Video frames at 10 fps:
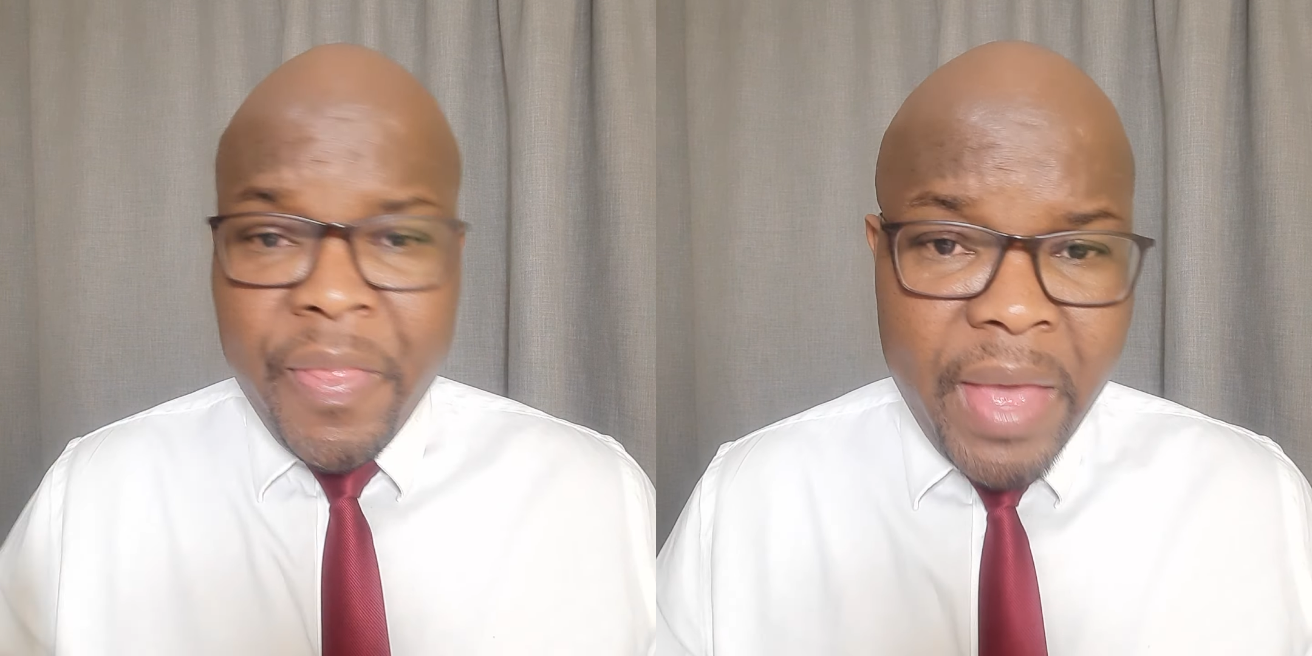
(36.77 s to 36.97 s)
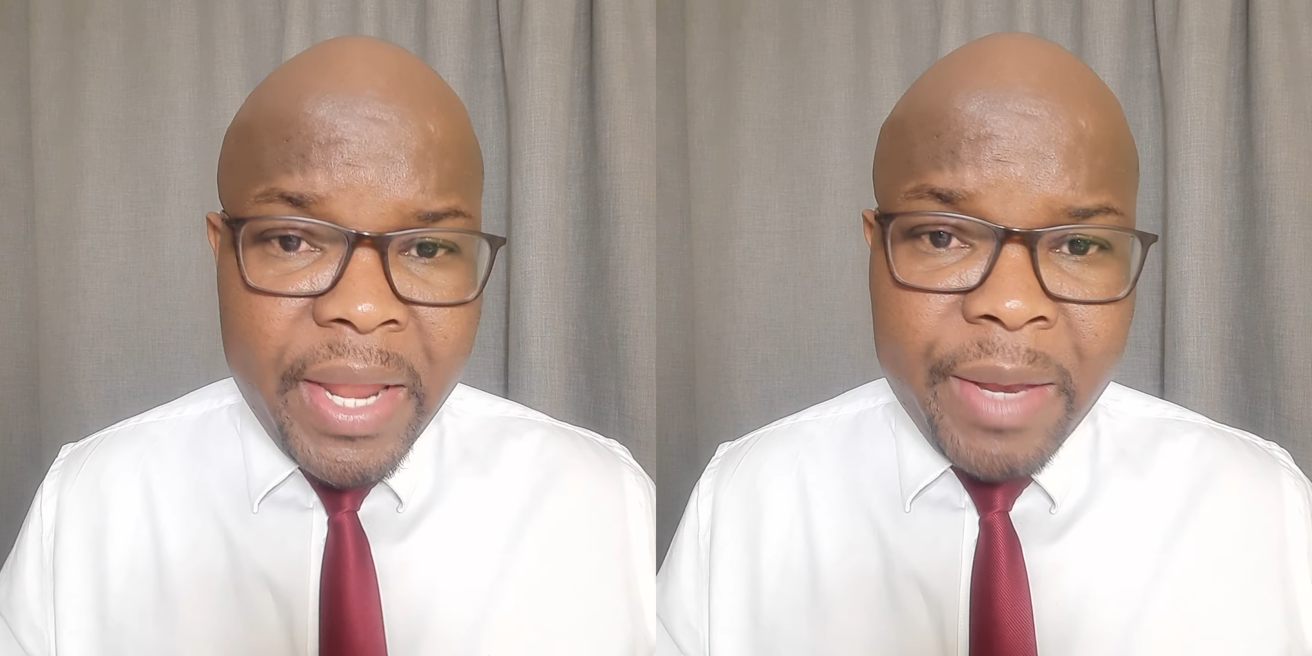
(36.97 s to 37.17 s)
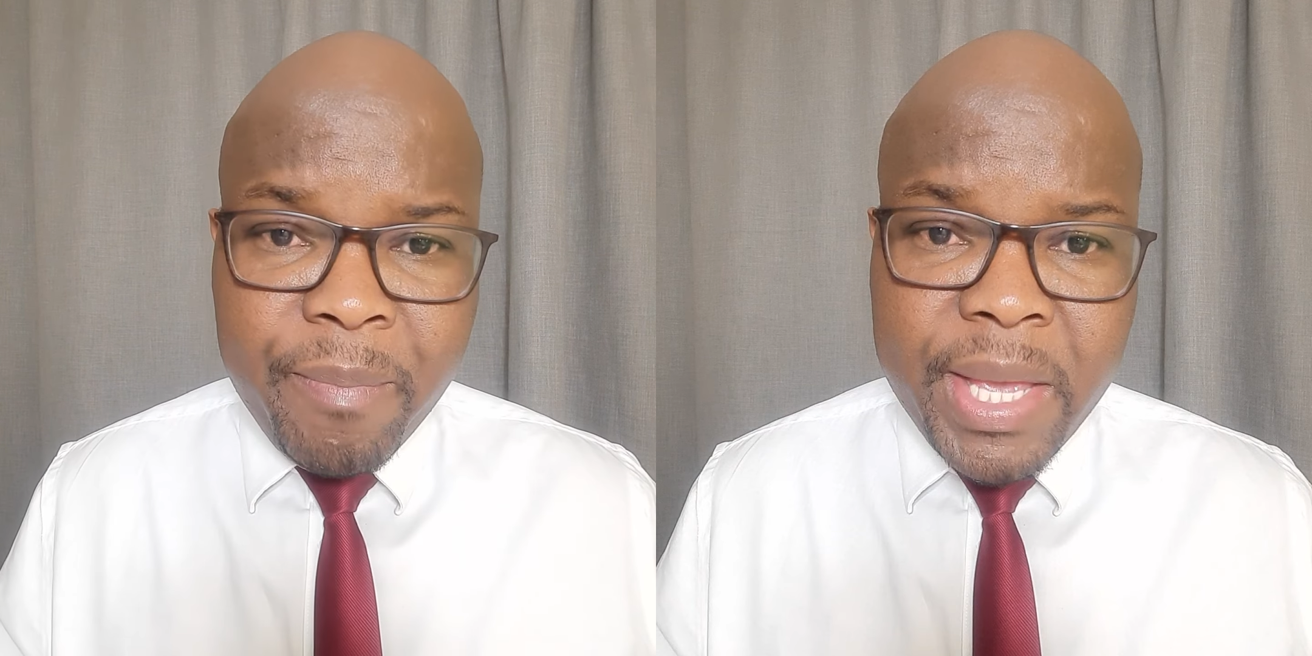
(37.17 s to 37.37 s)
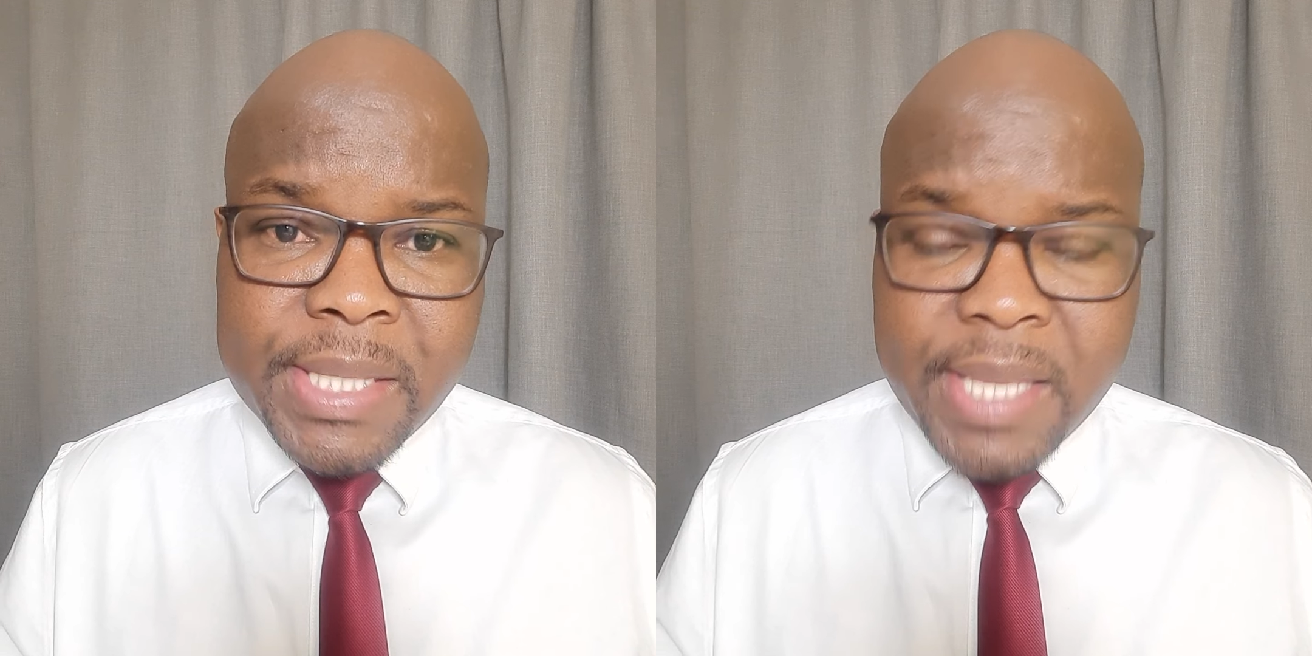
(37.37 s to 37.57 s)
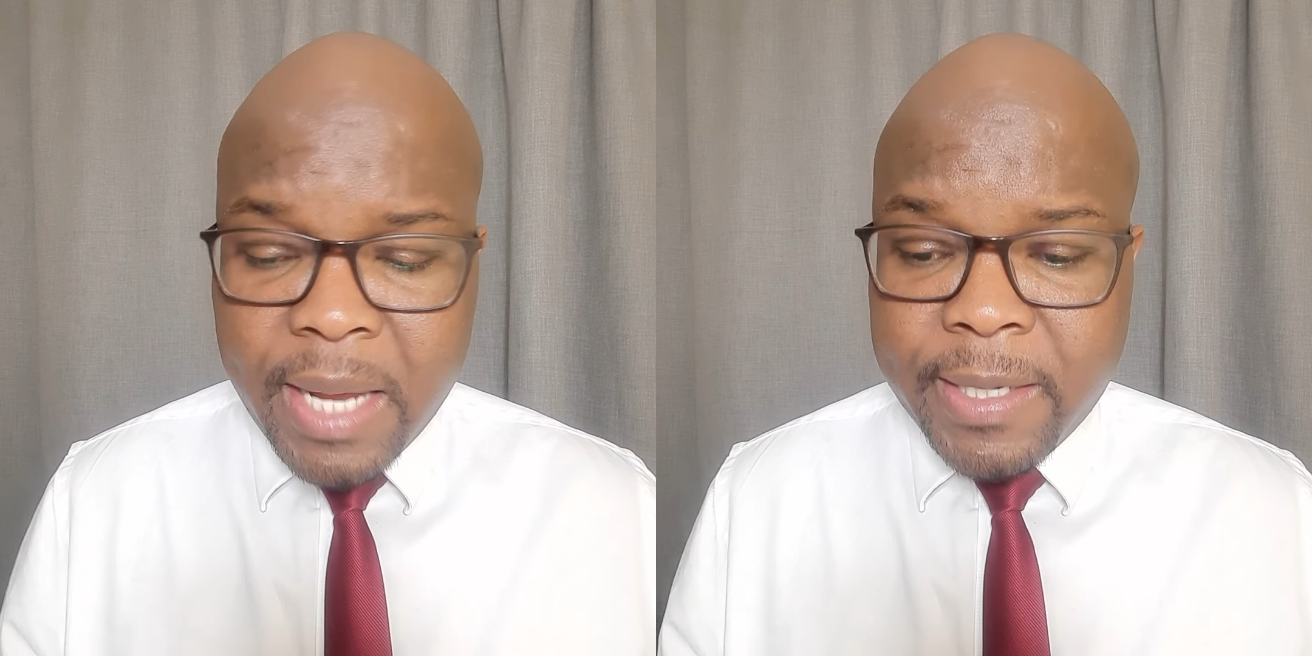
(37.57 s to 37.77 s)
then it
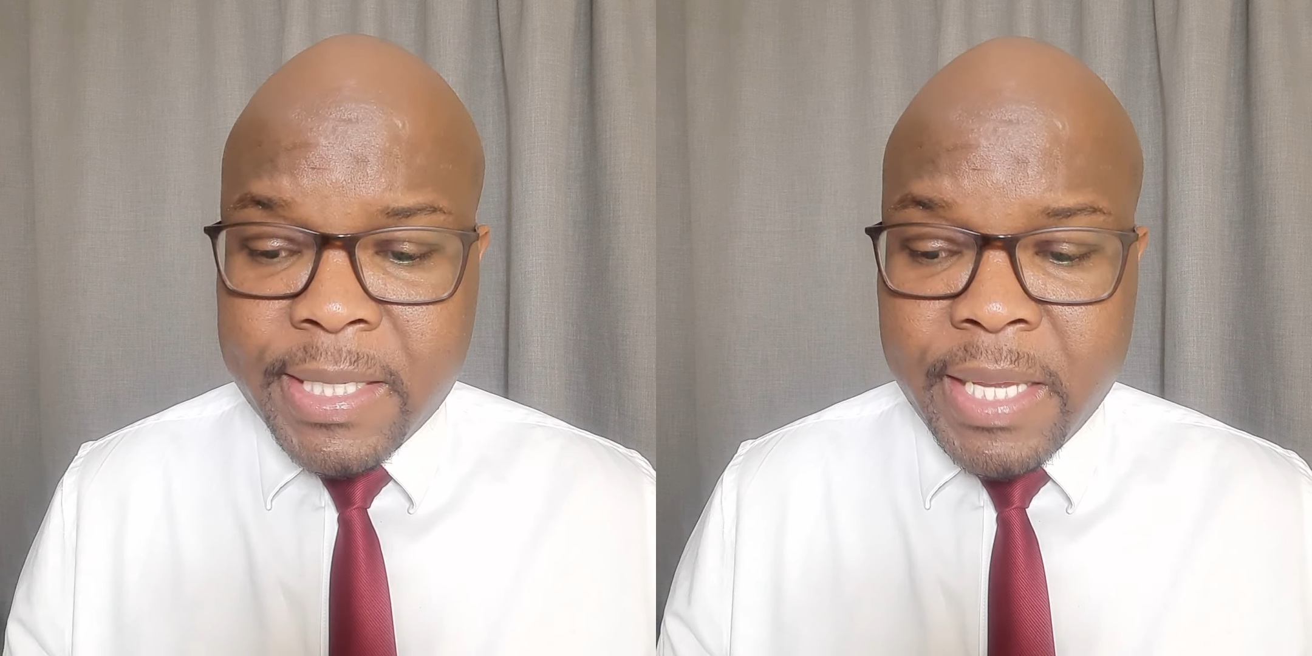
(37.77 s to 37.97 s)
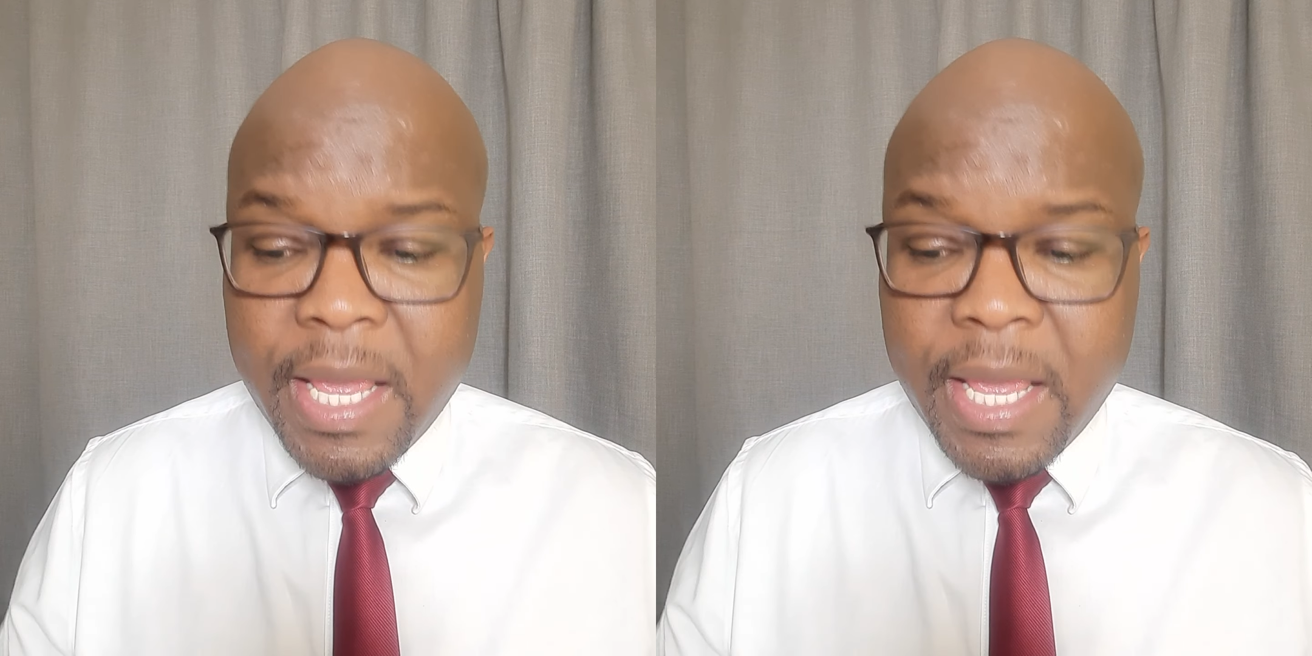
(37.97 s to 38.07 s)
means that